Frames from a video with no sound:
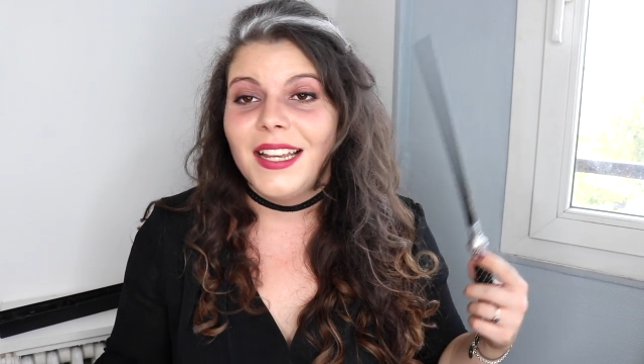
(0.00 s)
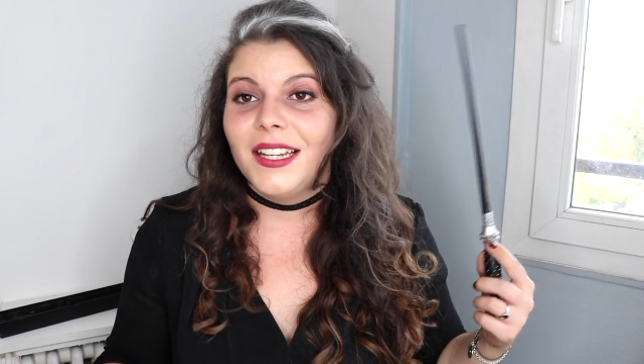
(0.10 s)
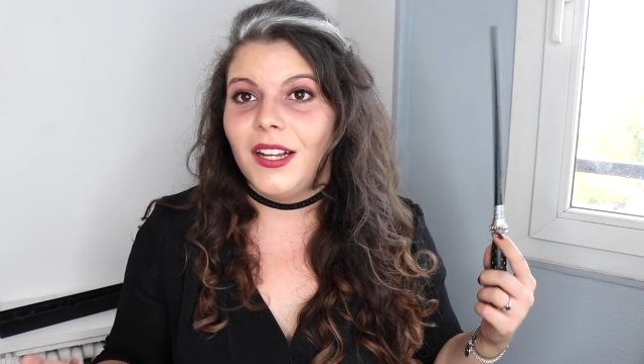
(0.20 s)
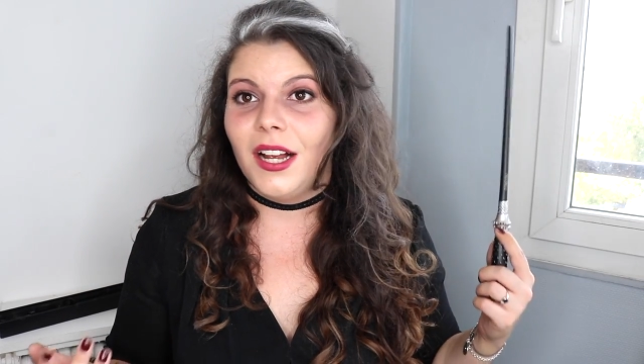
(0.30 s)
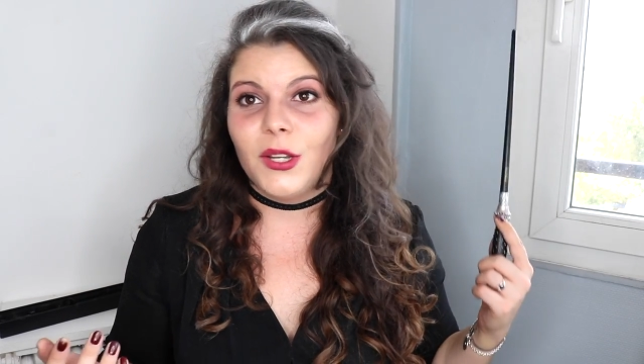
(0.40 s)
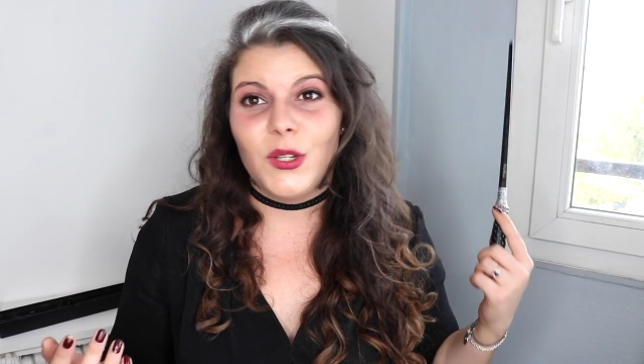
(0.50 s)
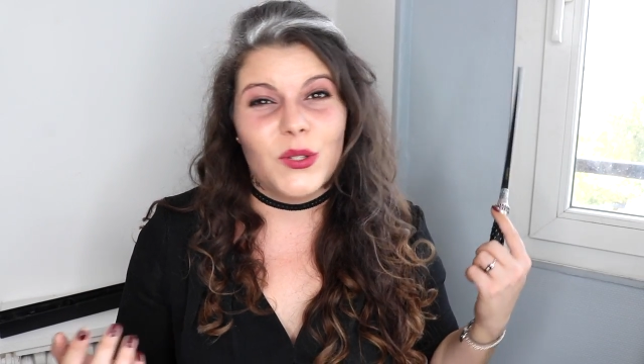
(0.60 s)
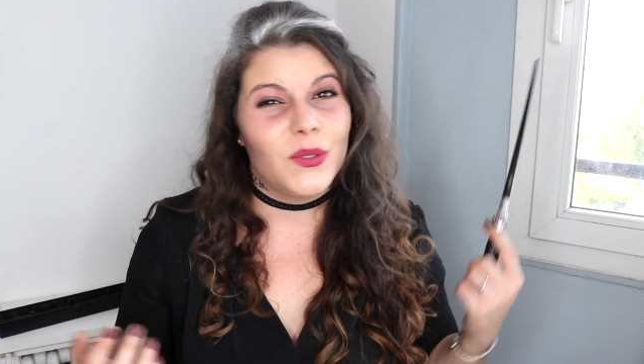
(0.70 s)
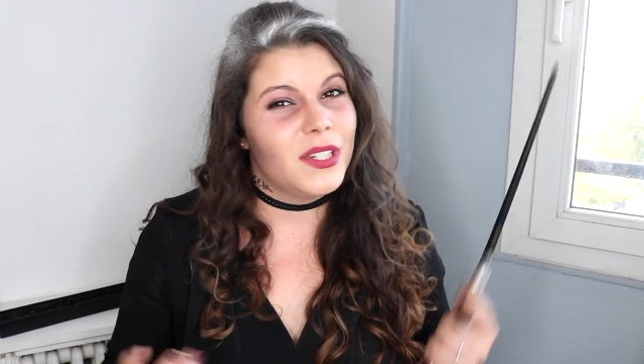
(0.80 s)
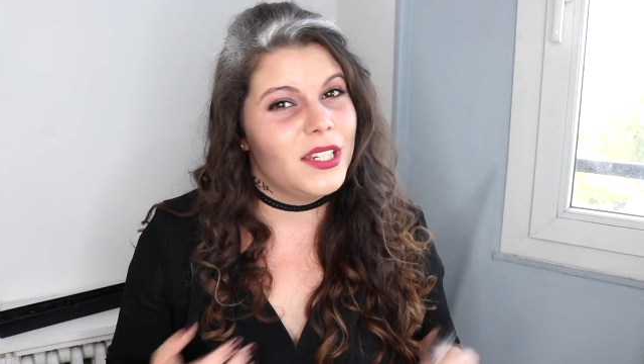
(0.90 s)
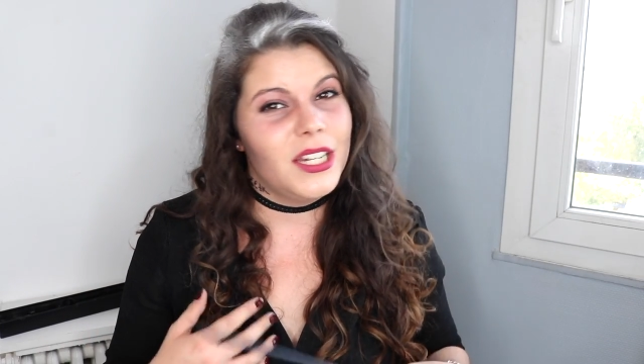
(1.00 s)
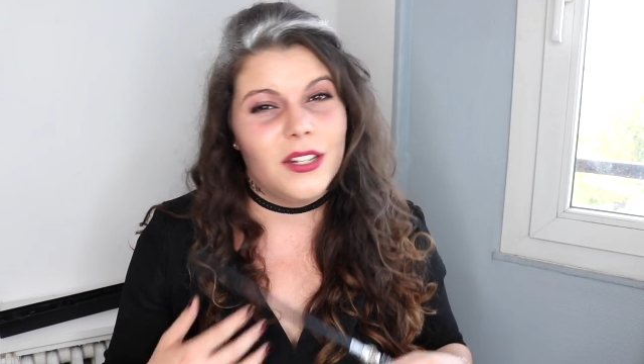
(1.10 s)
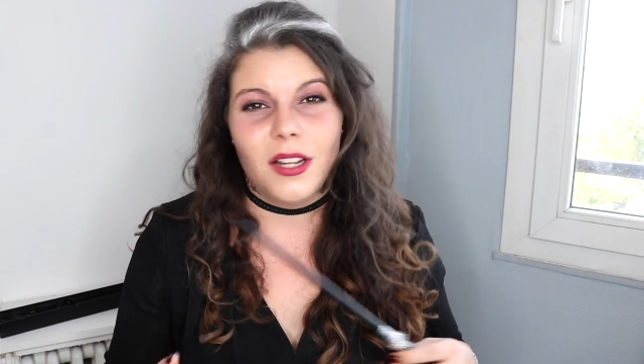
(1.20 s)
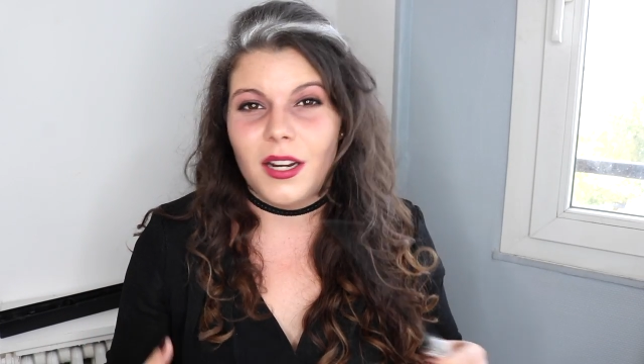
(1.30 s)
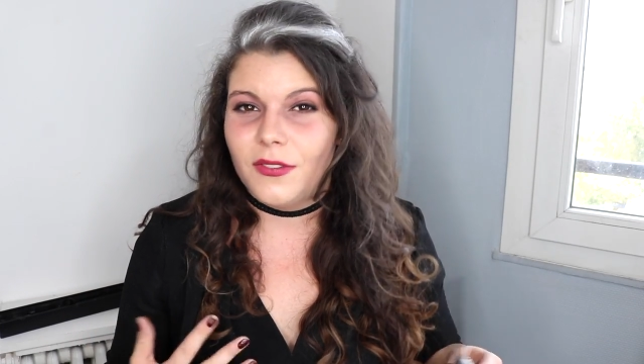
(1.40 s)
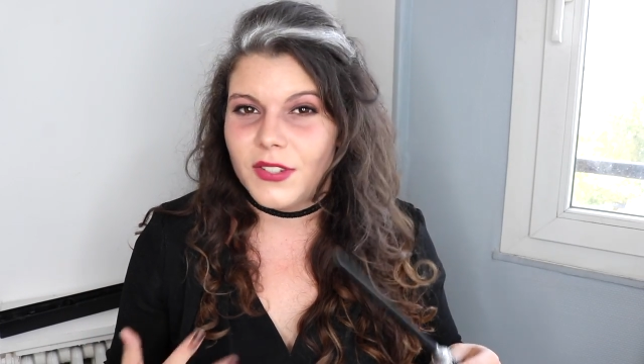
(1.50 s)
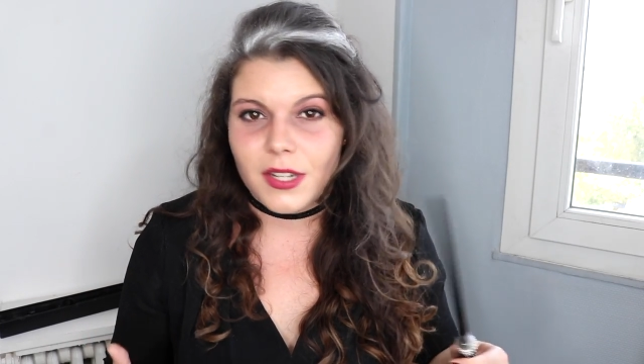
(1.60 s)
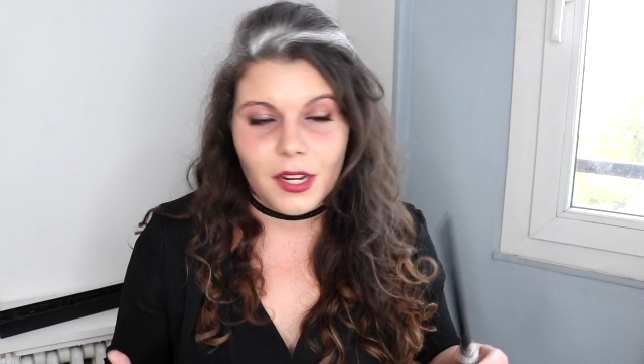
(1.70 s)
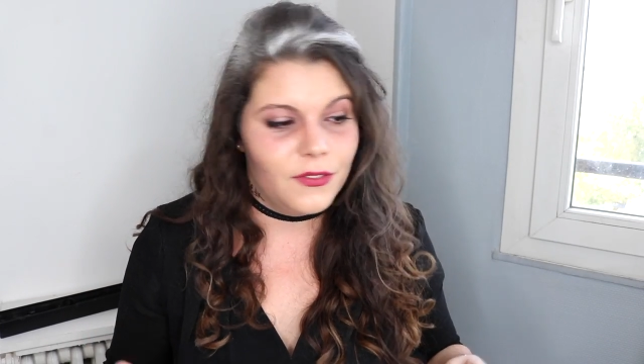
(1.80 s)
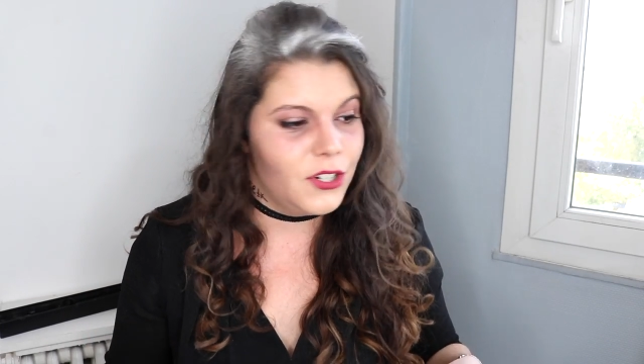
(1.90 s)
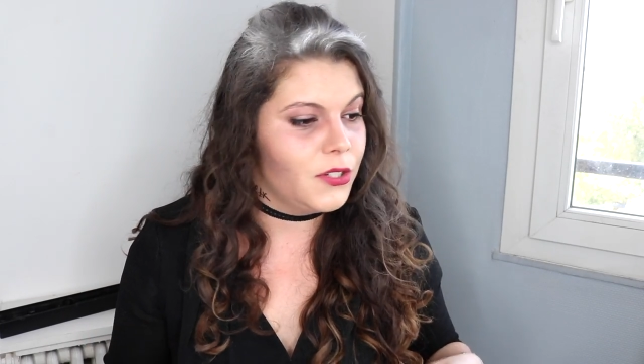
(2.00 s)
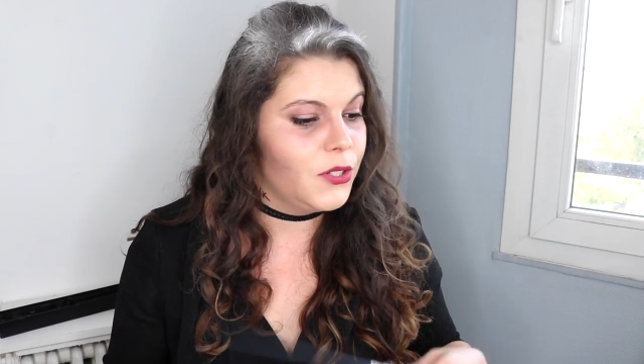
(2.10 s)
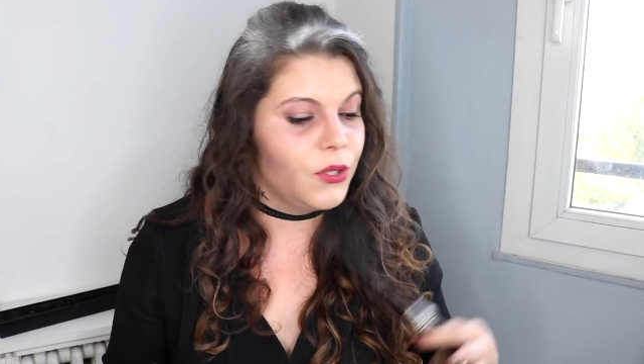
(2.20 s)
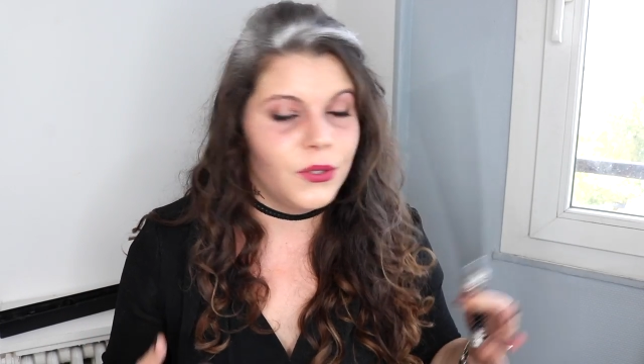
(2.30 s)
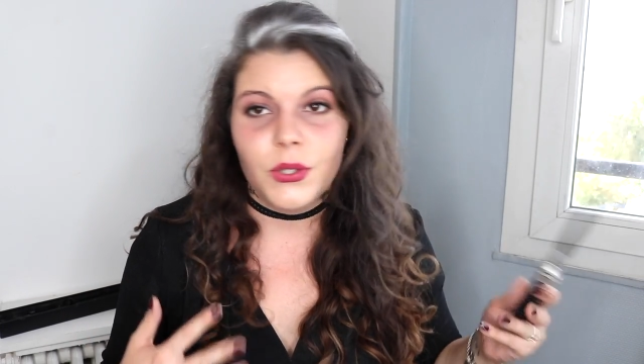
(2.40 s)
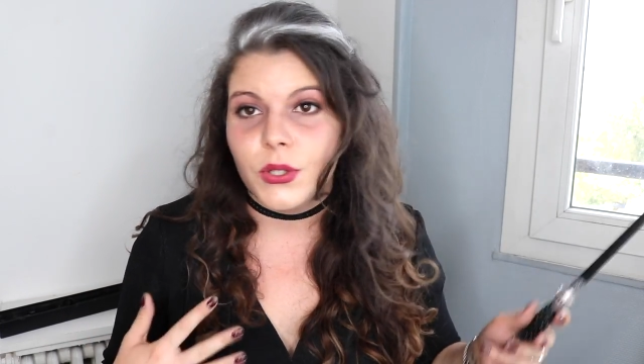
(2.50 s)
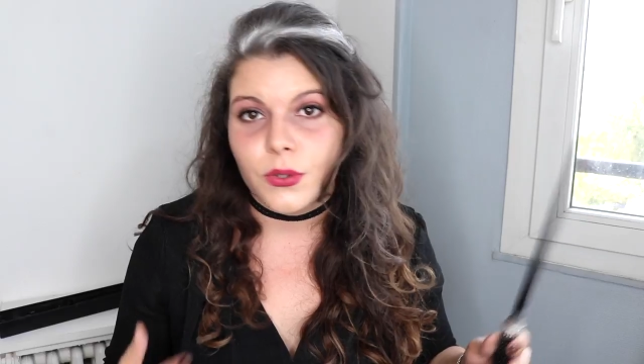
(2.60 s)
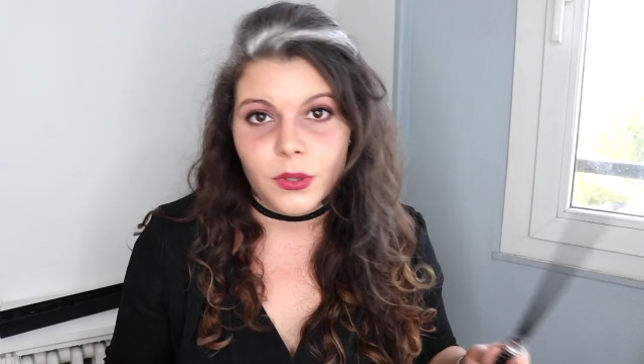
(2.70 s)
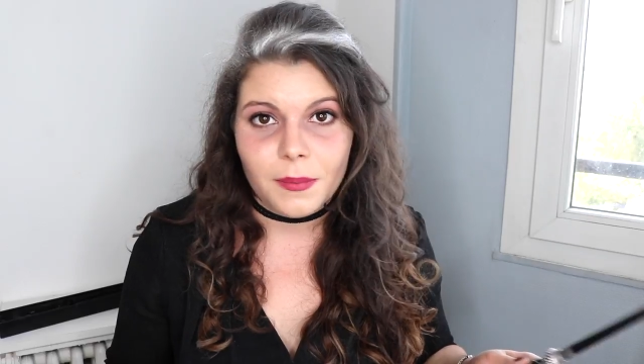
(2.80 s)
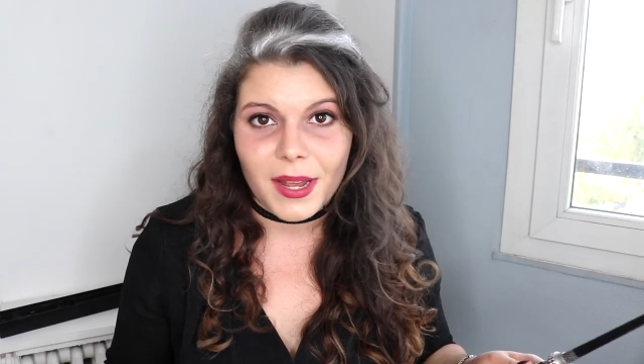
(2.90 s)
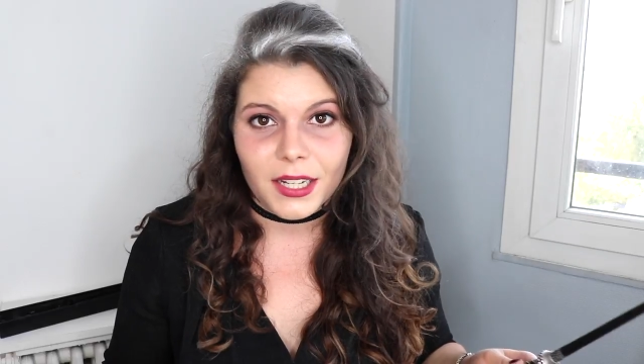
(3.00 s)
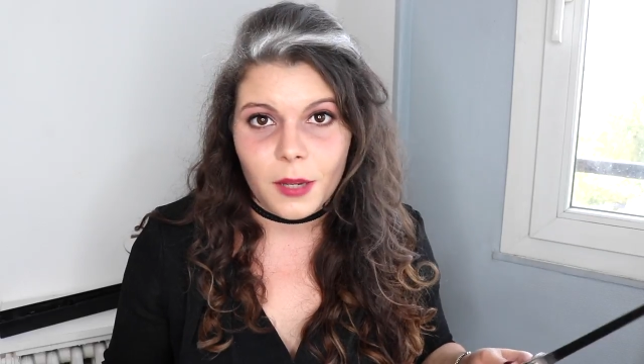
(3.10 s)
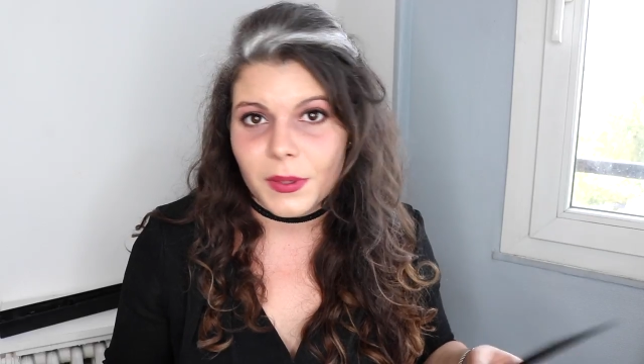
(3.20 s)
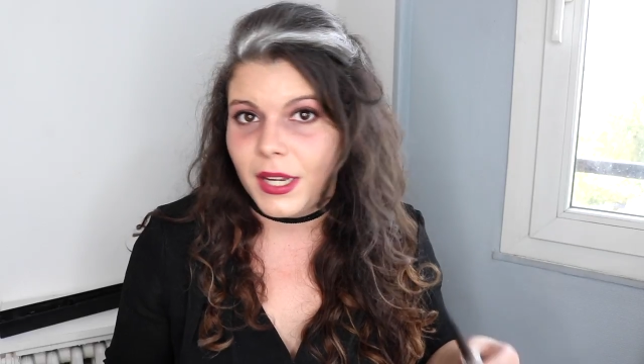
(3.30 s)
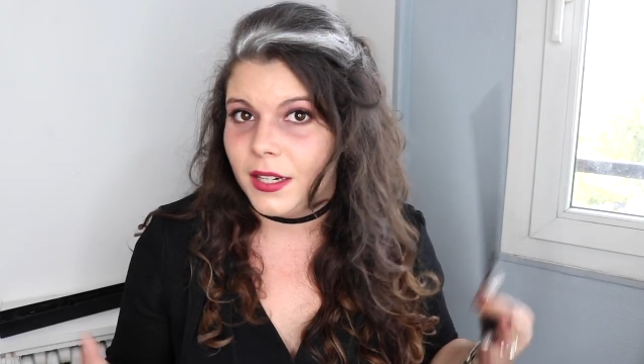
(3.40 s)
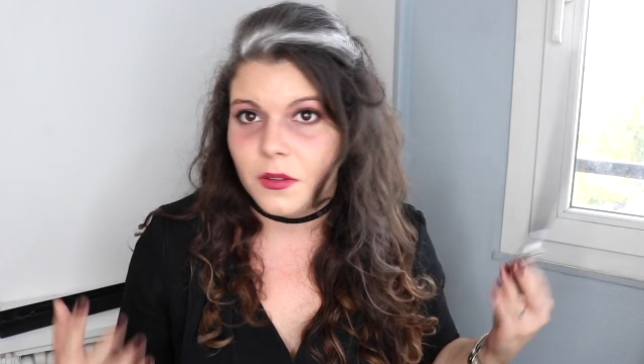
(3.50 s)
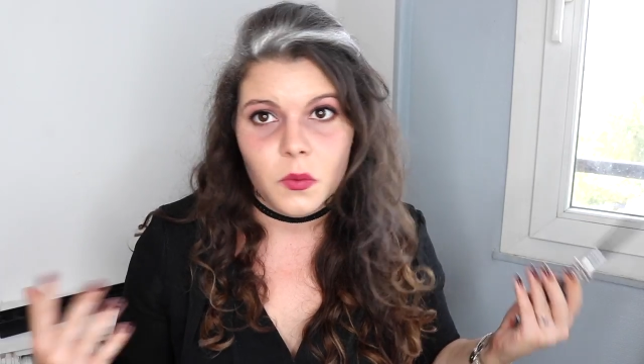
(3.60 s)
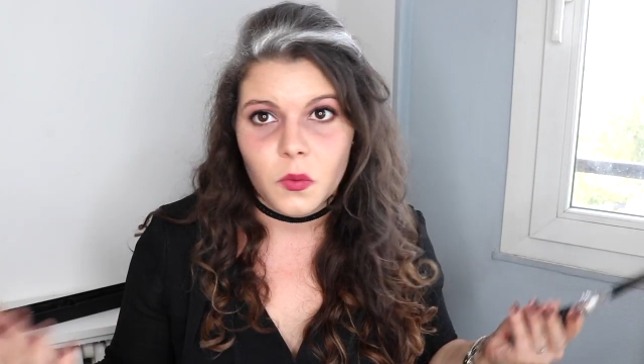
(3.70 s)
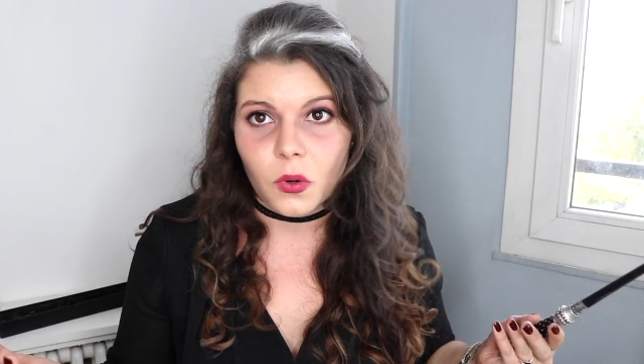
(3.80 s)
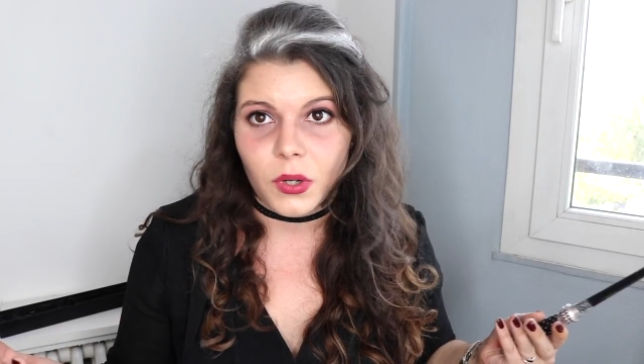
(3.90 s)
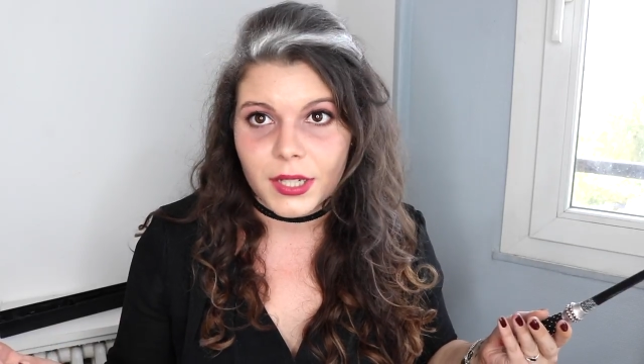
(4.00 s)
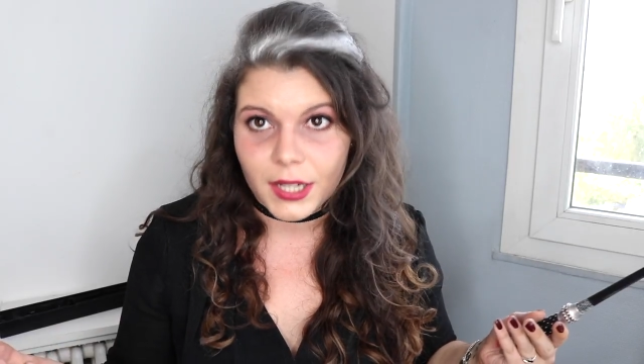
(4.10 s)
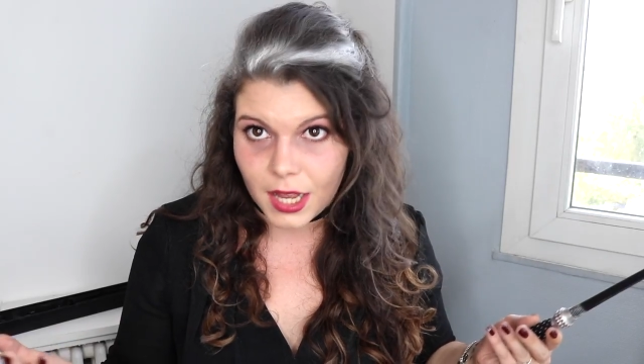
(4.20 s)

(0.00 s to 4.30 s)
You don't need a lot of stuff, just your usual makeup can work,